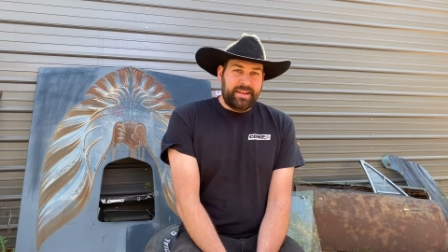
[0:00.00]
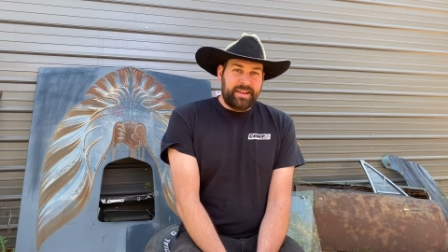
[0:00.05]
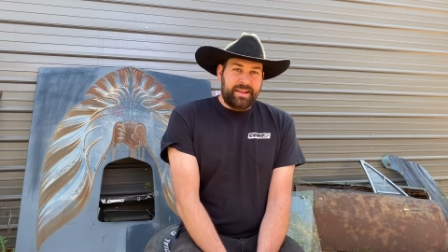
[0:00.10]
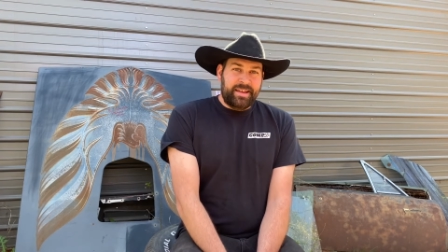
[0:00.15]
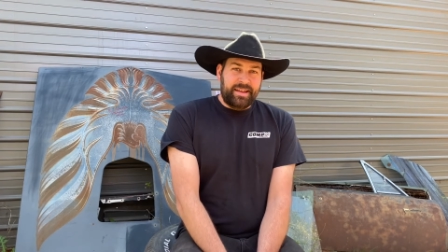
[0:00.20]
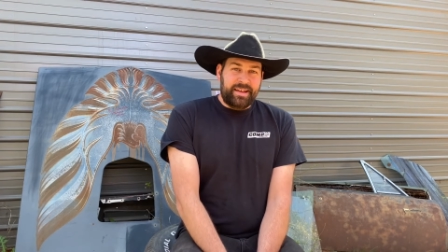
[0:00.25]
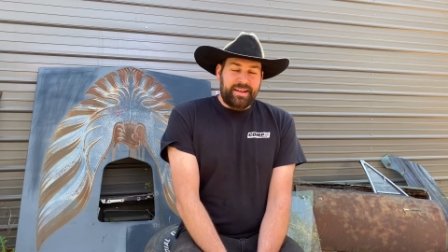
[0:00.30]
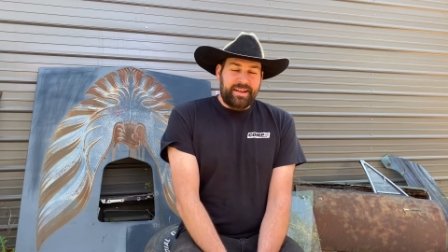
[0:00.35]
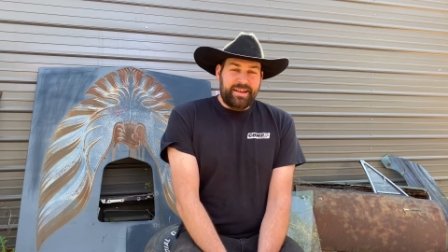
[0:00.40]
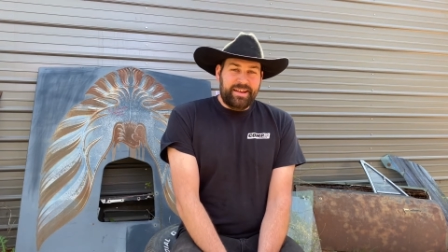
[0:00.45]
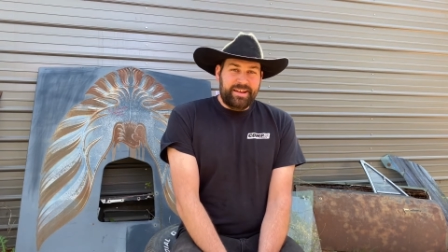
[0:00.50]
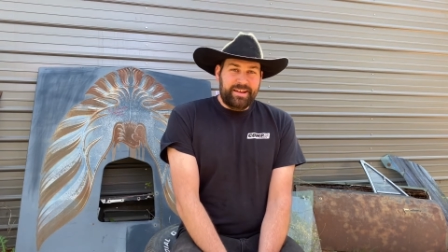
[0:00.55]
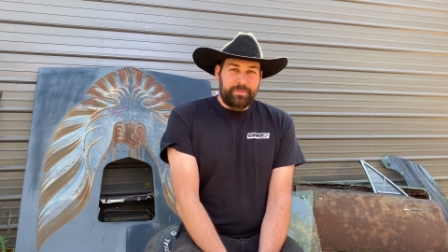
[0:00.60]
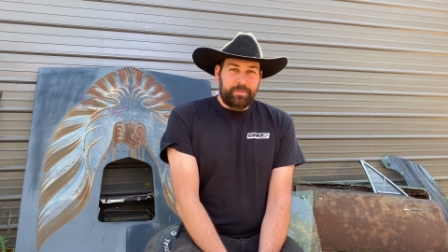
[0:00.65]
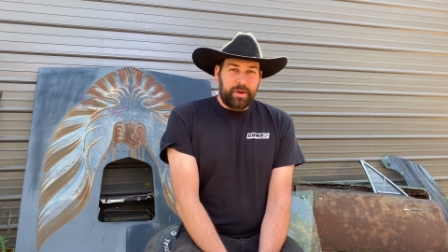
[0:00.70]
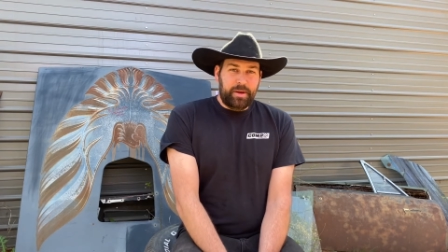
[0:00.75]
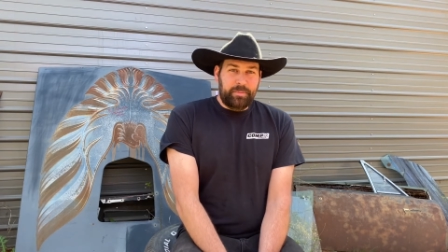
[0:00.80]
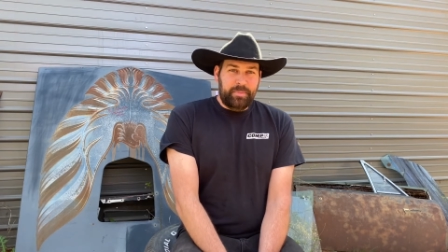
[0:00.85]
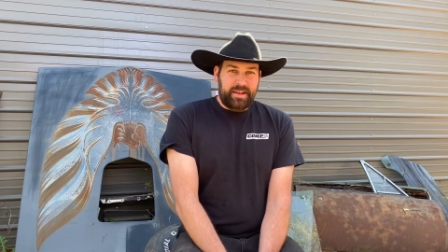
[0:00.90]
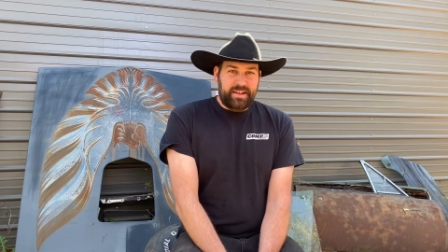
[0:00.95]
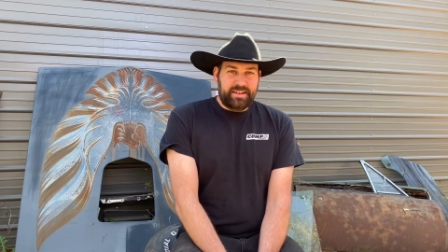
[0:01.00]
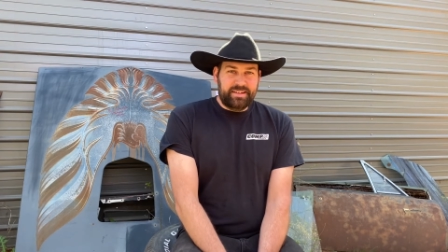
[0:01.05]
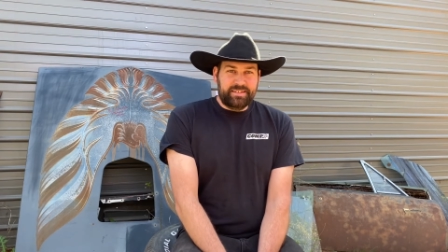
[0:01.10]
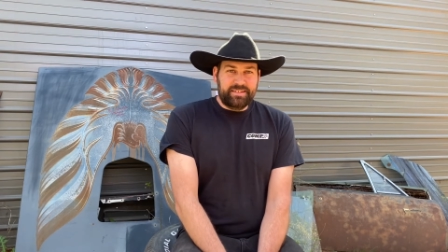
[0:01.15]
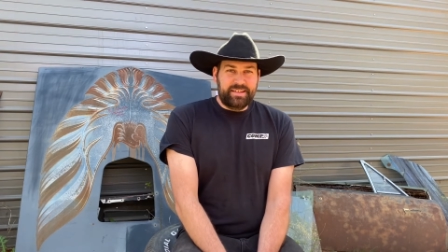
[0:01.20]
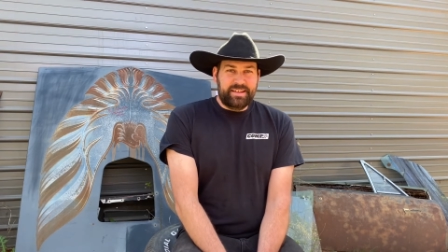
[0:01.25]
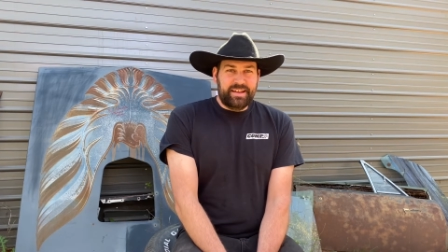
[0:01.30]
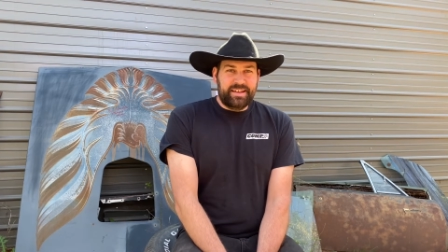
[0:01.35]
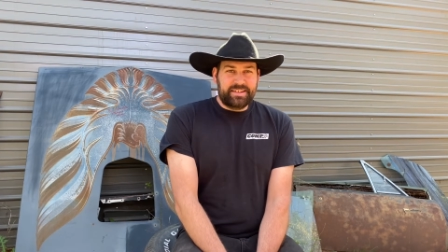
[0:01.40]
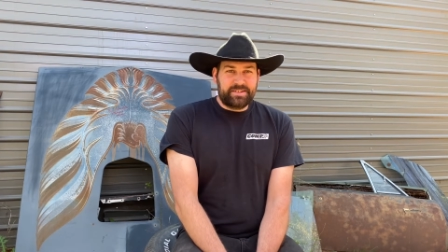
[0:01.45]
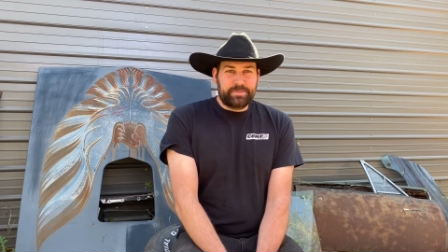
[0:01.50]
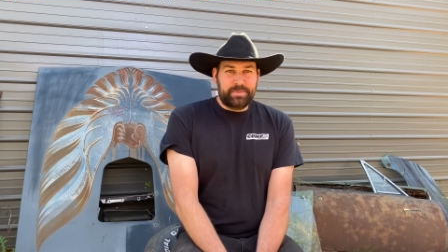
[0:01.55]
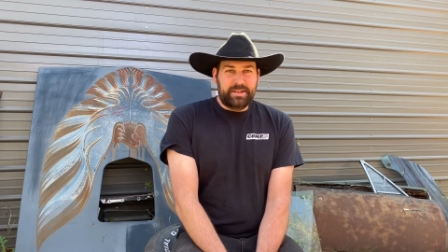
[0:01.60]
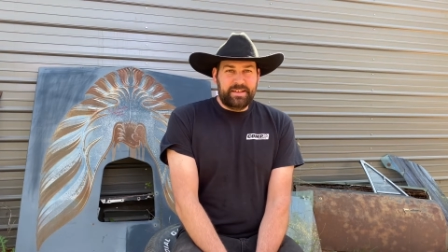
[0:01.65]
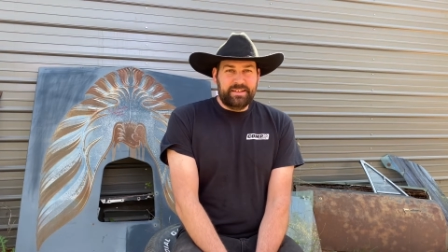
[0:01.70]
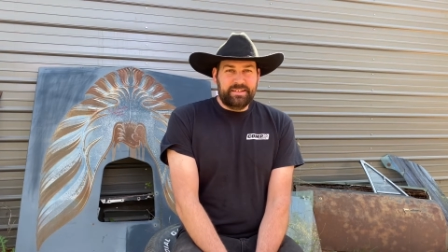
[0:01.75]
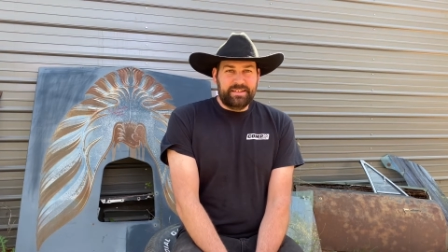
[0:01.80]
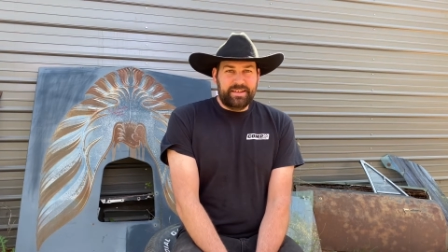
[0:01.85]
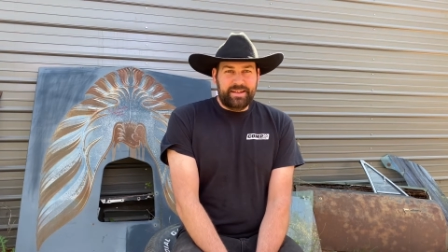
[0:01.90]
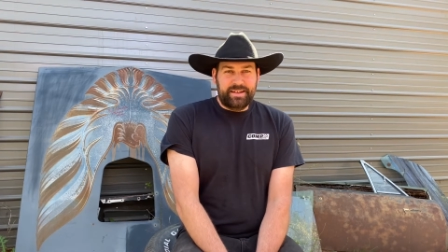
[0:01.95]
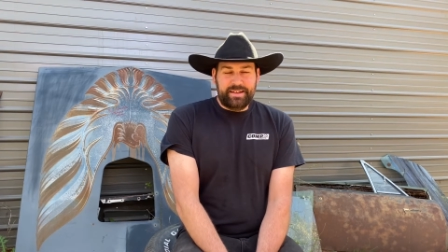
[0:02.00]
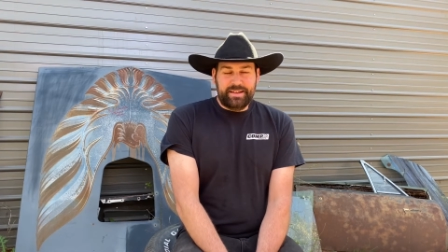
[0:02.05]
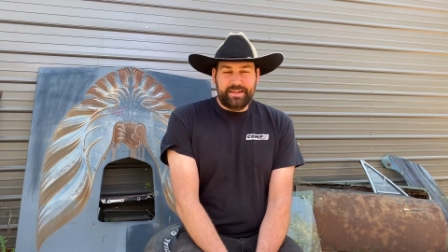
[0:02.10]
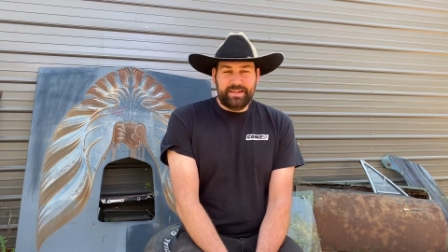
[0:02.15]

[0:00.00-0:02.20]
immediately I spent like